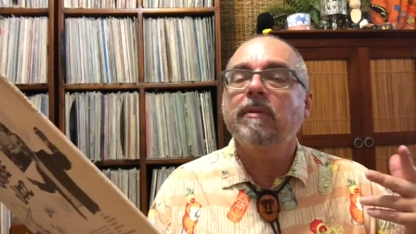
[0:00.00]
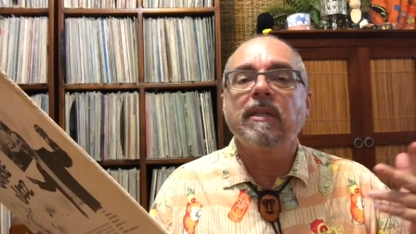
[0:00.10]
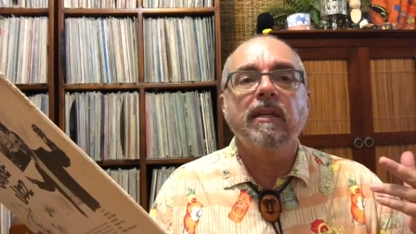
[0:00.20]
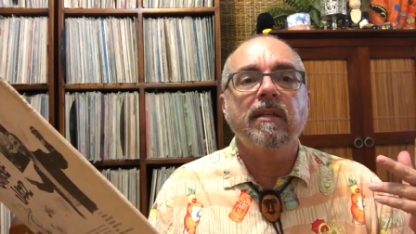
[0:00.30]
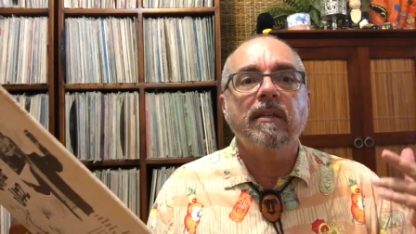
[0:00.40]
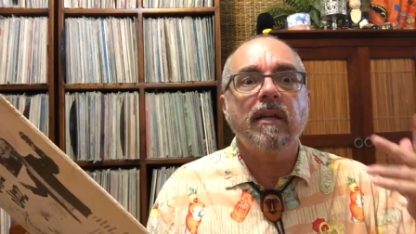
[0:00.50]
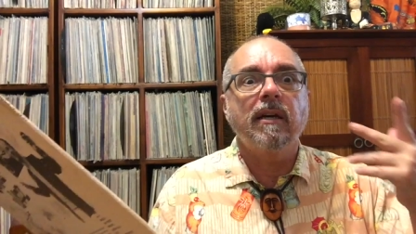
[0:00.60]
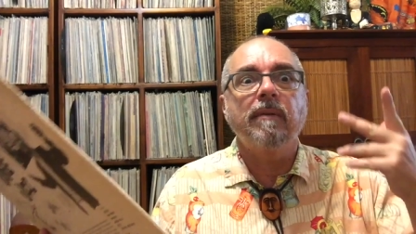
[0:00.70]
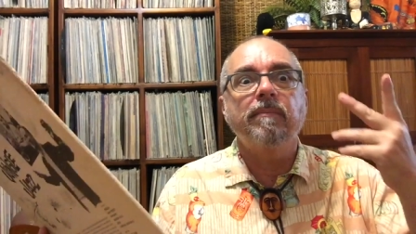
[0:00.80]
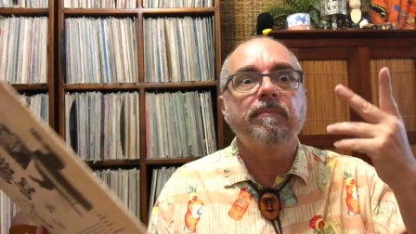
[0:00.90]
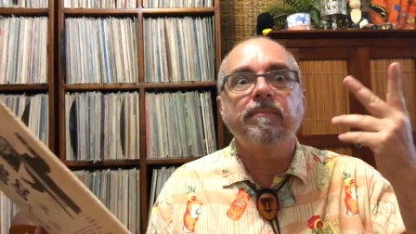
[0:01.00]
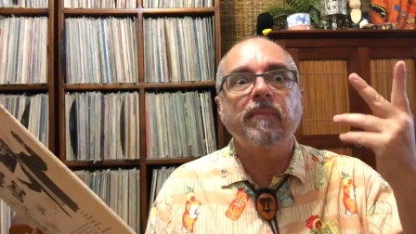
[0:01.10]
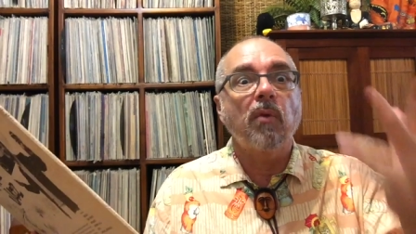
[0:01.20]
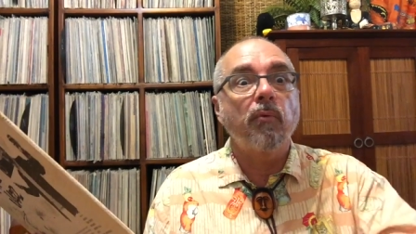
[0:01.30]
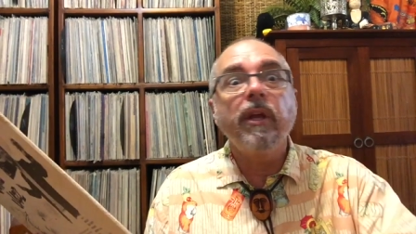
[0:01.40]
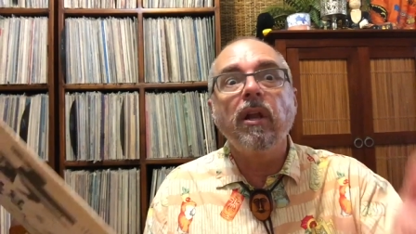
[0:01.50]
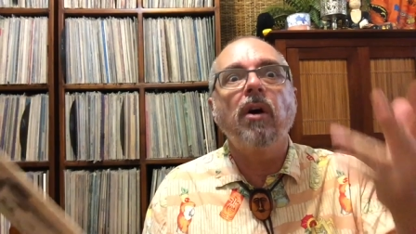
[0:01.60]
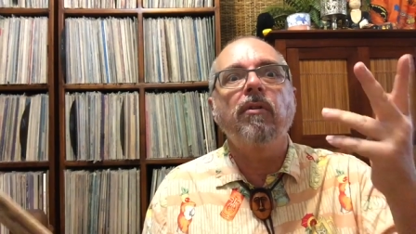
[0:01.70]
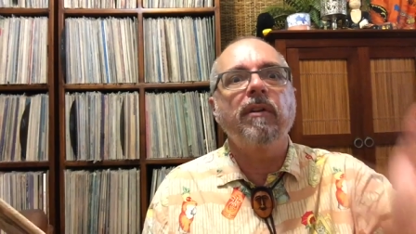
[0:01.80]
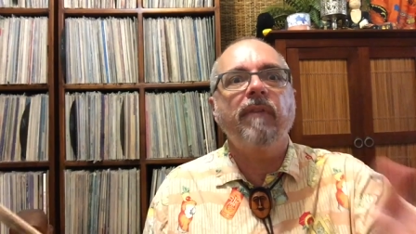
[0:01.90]
I was in um,
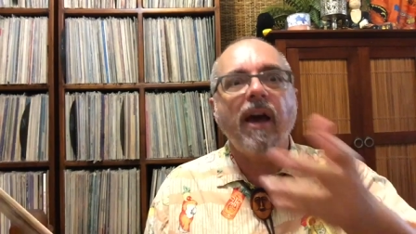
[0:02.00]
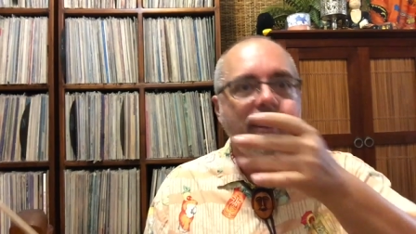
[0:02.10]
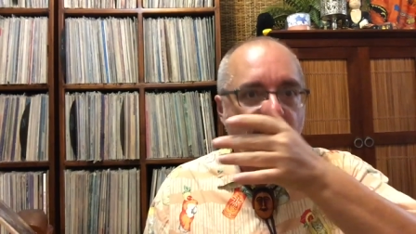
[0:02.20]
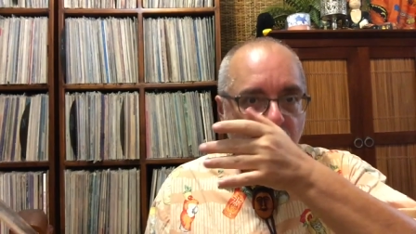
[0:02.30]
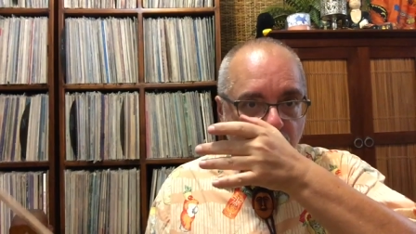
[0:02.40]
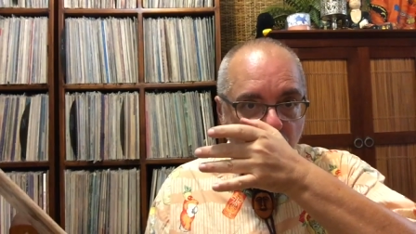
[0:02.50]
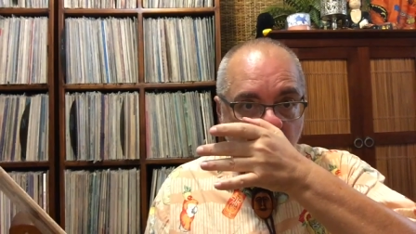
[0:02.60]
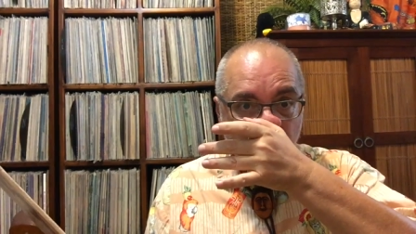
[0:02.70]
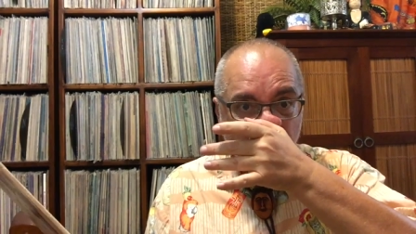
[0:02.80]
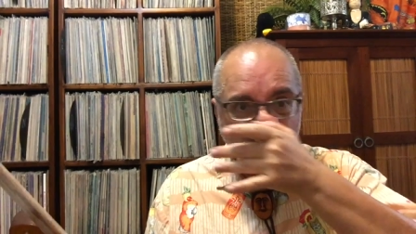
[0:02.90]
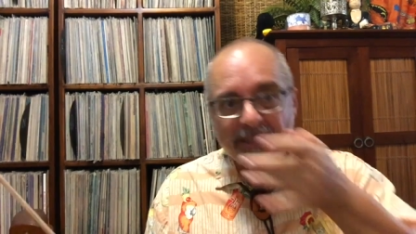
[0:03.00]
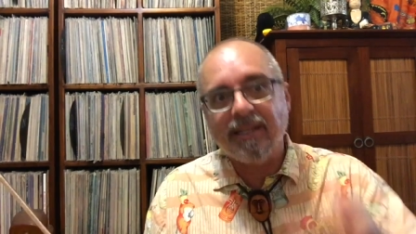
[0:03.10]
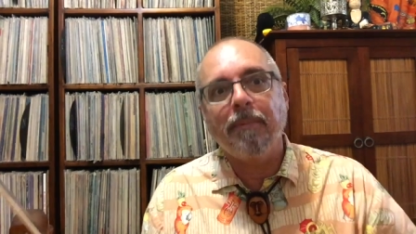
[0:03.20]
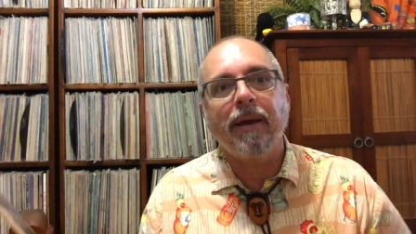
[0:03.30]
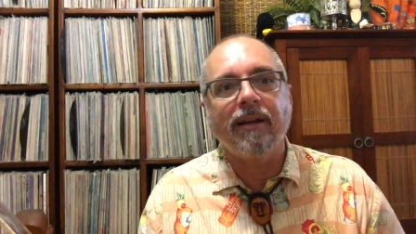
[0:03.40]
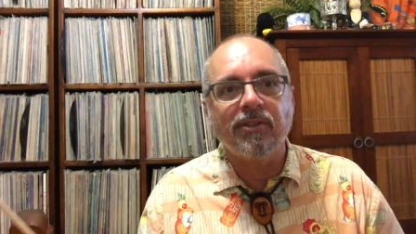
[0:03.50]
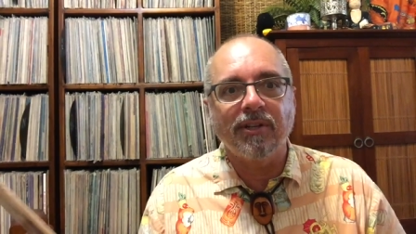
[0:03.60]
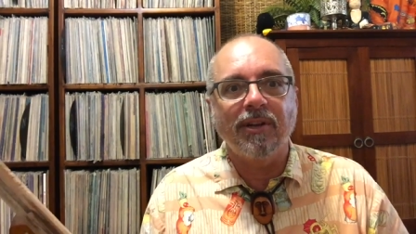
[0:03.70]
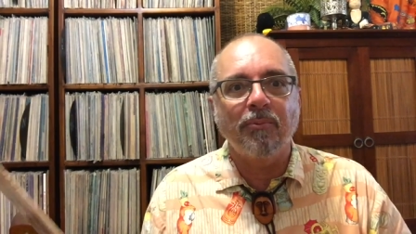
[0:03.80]
Reno, Nevada for the Miss USA pageant.